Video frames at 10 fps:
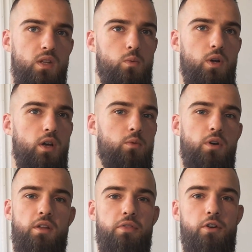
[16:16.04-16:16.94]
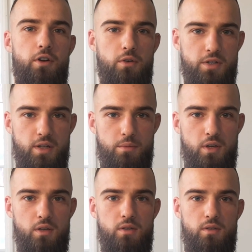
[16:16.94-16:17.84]
130 or
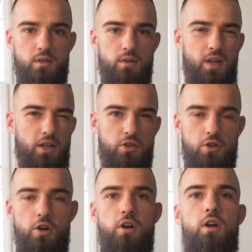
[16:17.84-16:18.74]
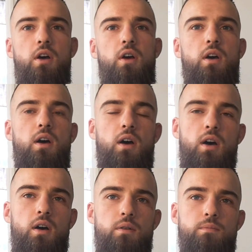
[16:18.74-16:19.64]
something. Not sure.
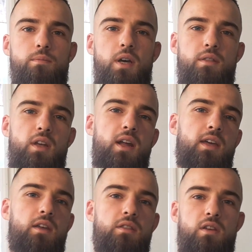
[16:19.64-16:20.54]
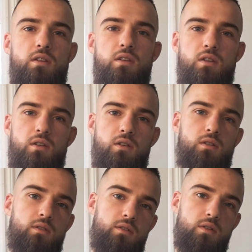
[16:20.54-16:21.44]
And then I get
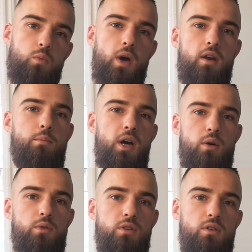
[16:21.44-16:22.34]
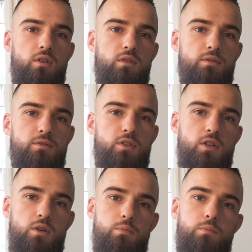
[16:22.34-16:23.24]
the right amount of
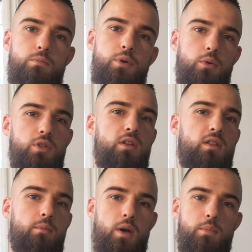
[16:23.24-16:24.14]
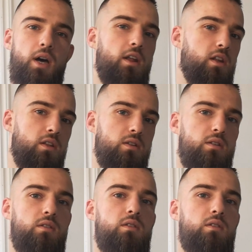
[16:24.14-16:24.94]
protein that my body needs.